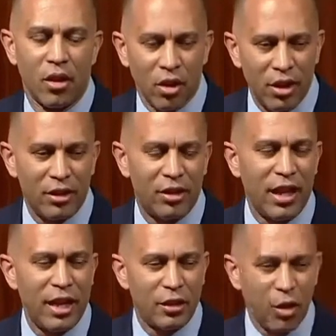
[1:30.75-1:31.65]
Earlier
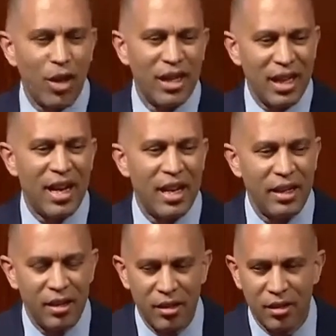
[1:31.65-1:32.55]
today,
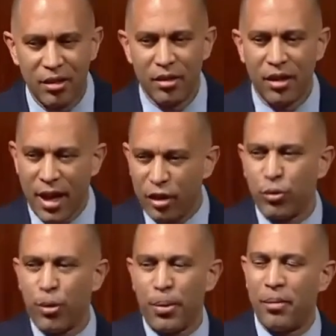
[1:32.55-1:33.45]
29
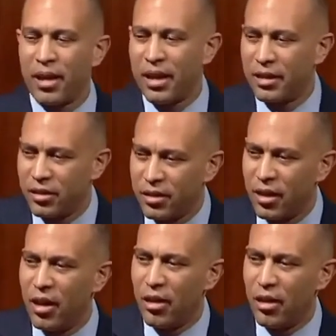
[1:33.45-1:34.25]
House Republicans